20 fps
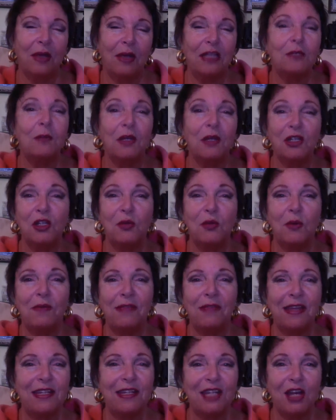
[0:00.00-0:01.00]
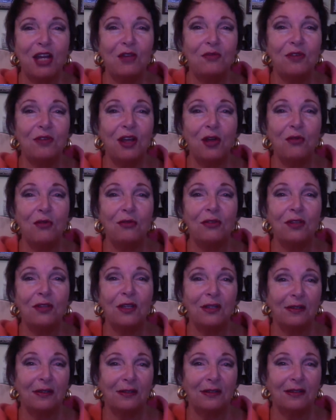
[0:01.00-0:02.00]
especially when they don't know
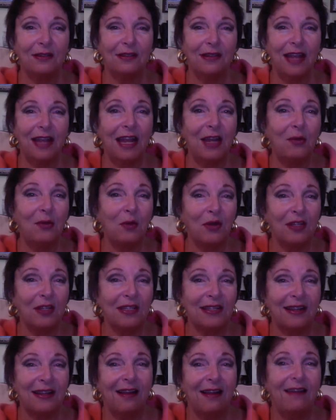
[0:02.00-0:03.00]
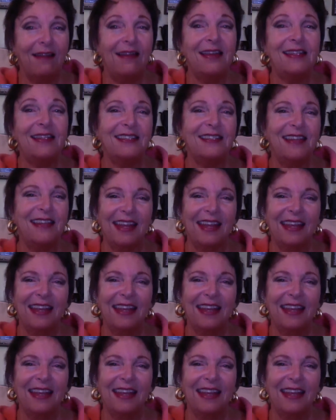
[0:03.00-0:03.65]
that anyone's listening.